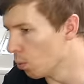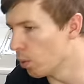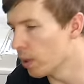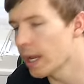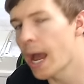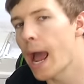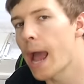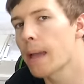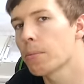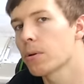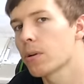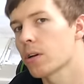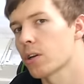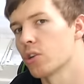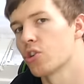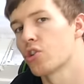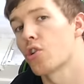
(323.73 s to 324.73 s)
We are able to
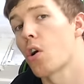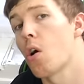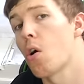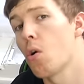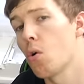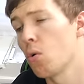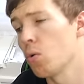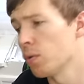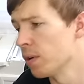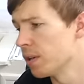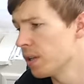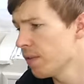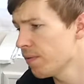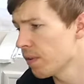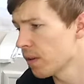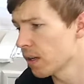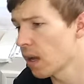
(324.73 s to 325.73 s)
control the
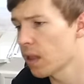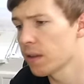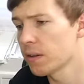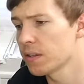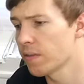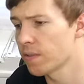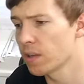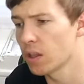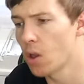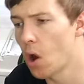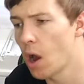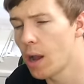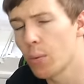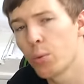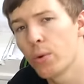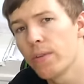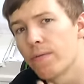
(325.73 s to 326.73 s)
different colors of the light
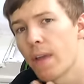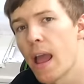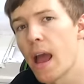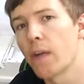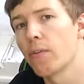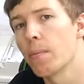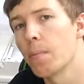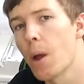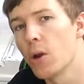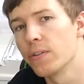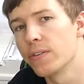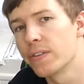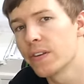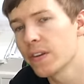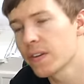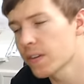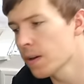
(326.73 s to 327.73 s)
light with our remote
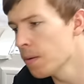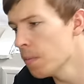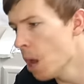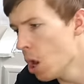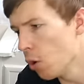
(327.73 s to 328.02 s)
system.